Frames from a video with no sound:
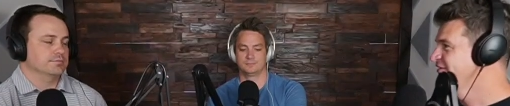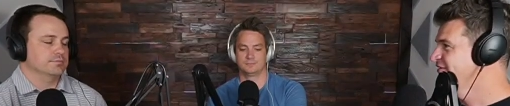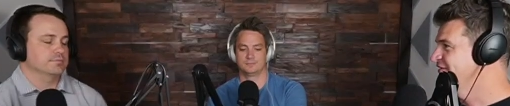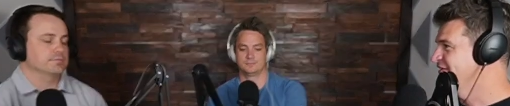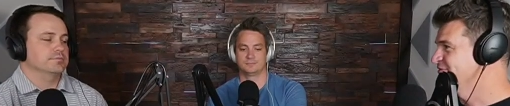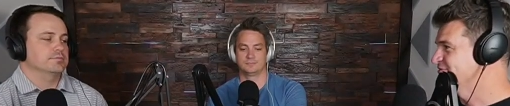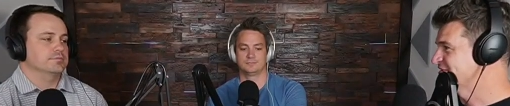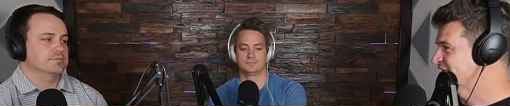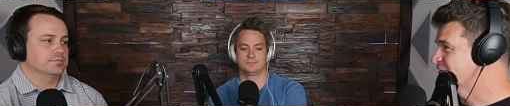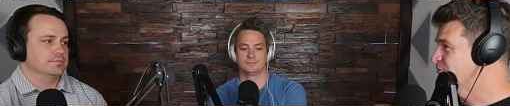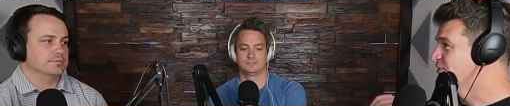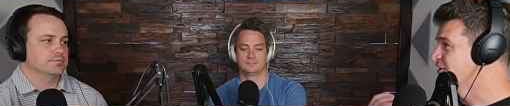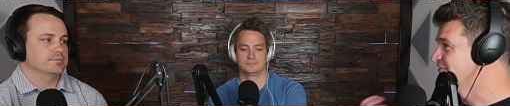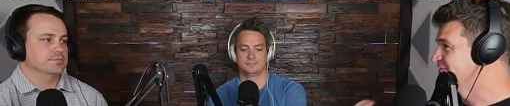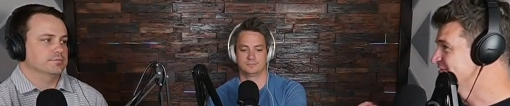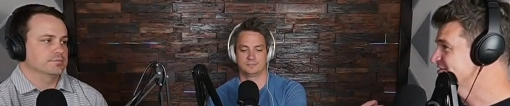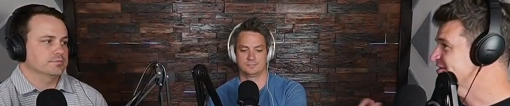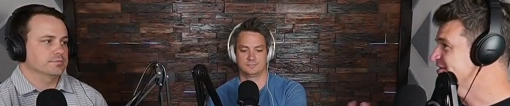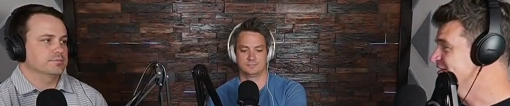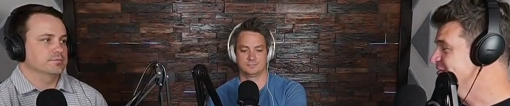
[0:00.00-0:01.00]
Speaker 1: That was like one of
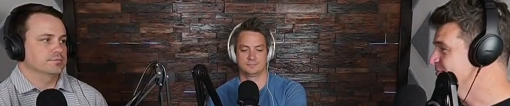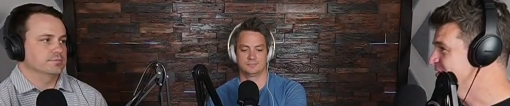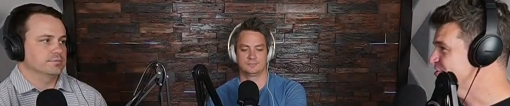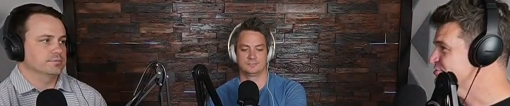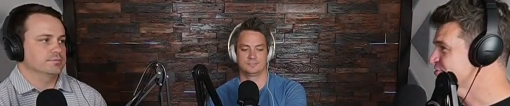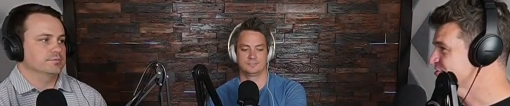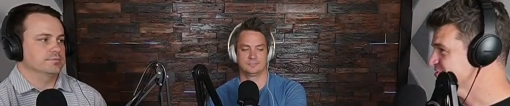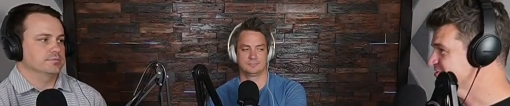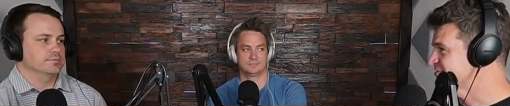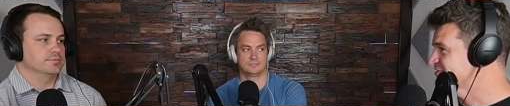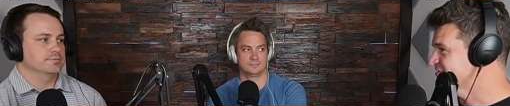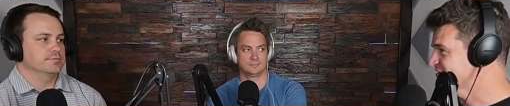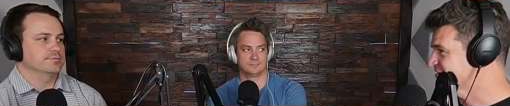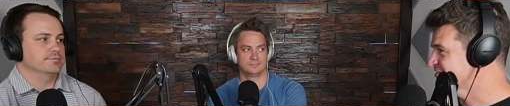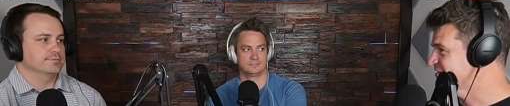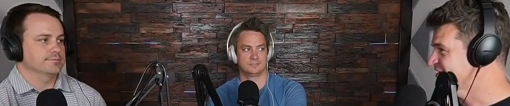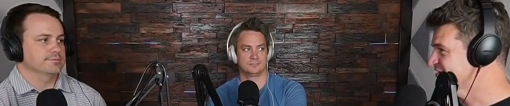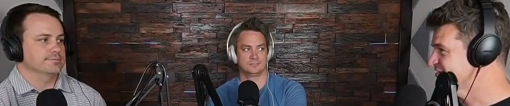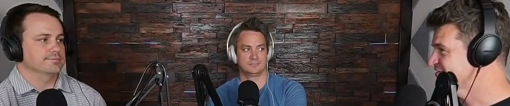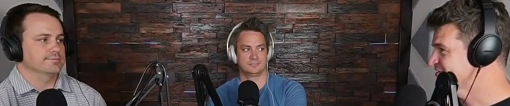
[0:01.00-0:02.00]
his key metrics to
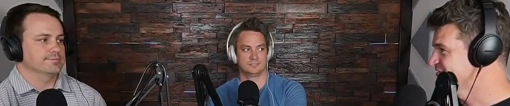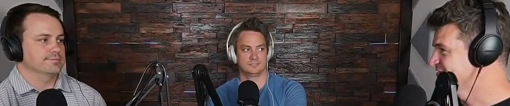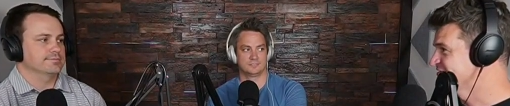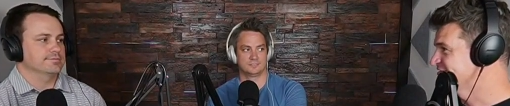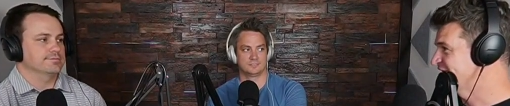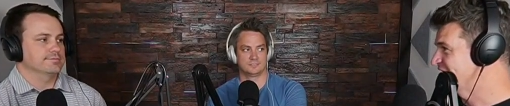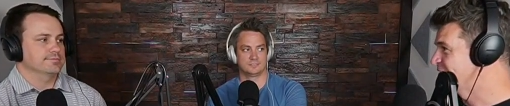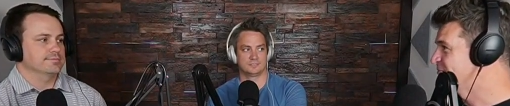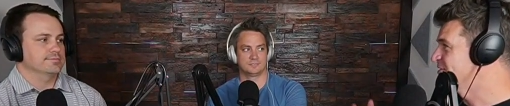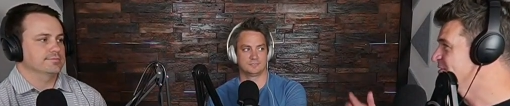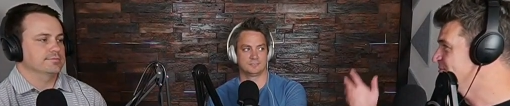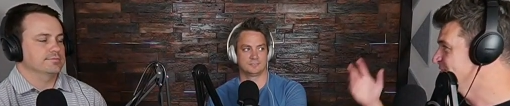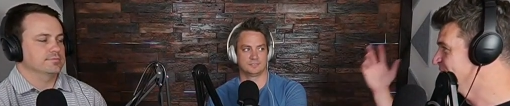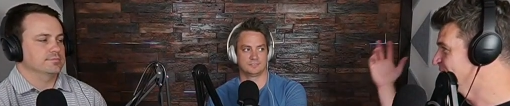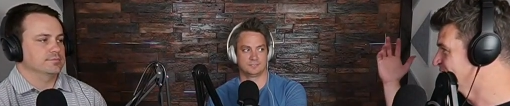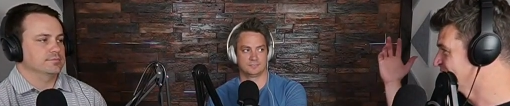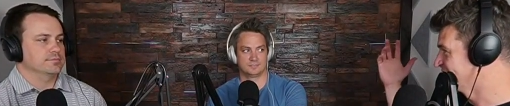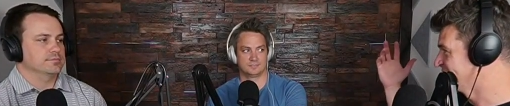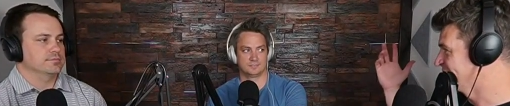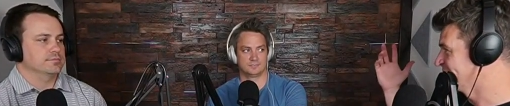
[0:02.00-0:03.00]
success is how many people
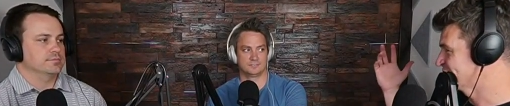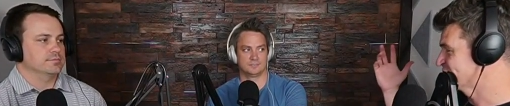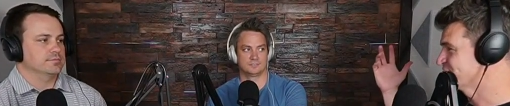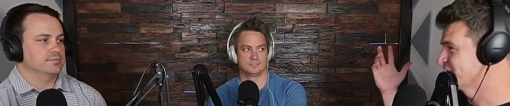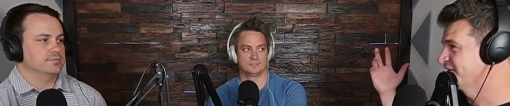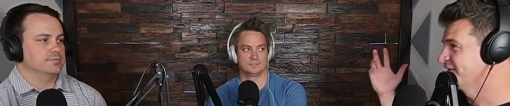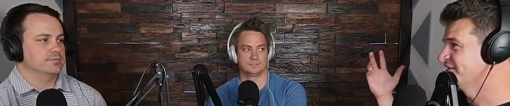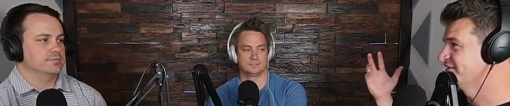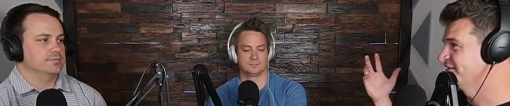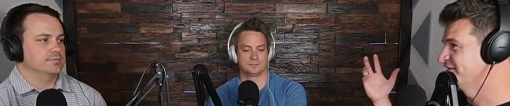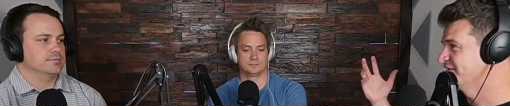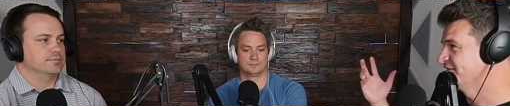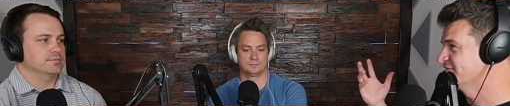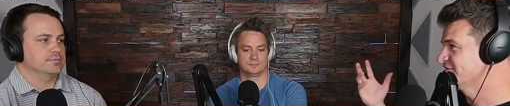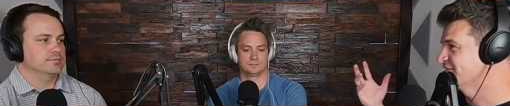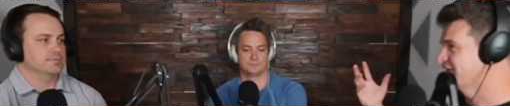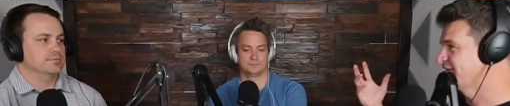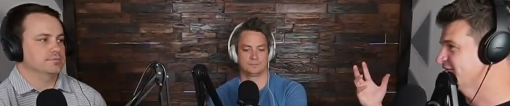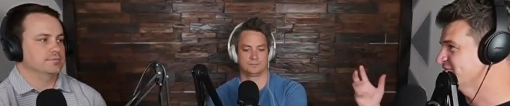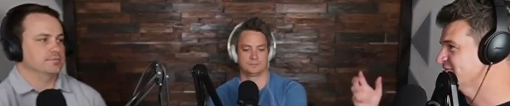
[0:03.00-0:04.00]
are going to actually get the
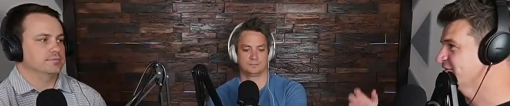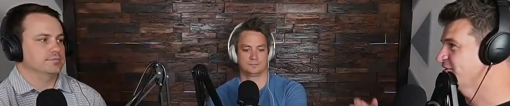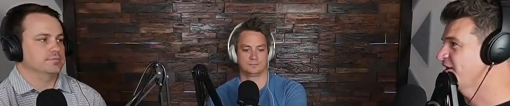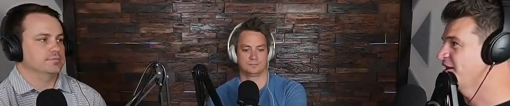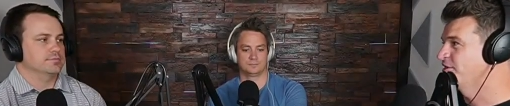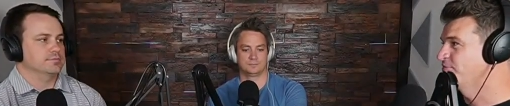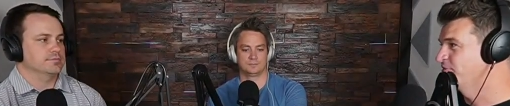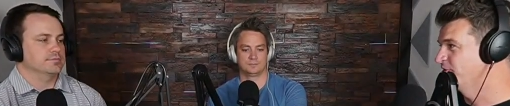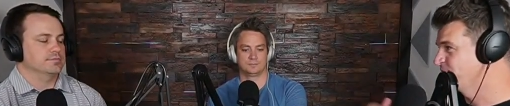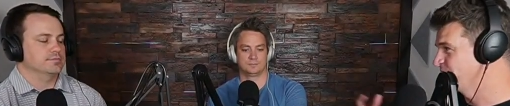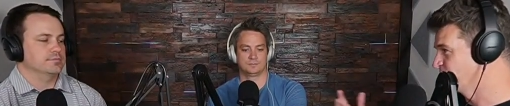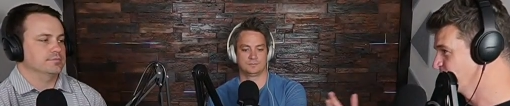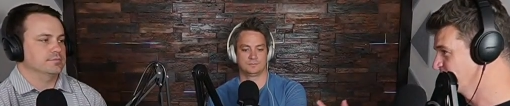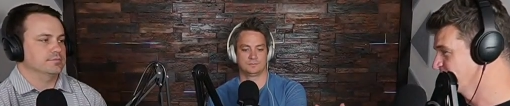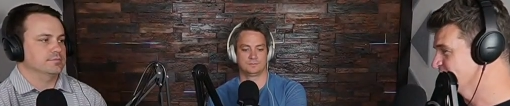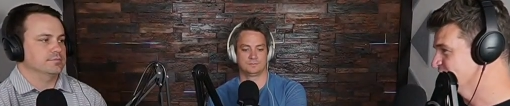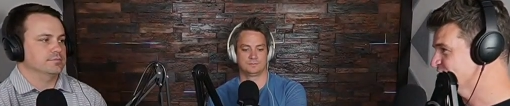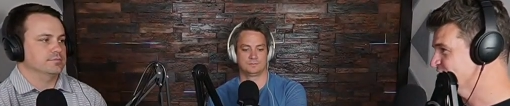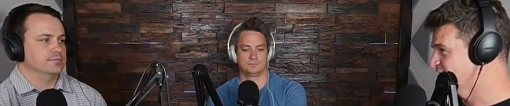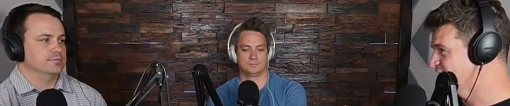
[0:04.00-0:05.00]
insights and how many people are
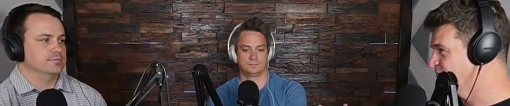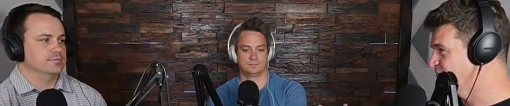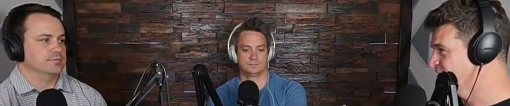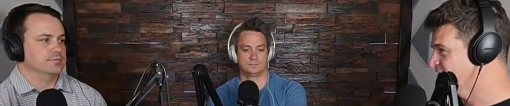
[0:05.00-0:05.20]
going to share it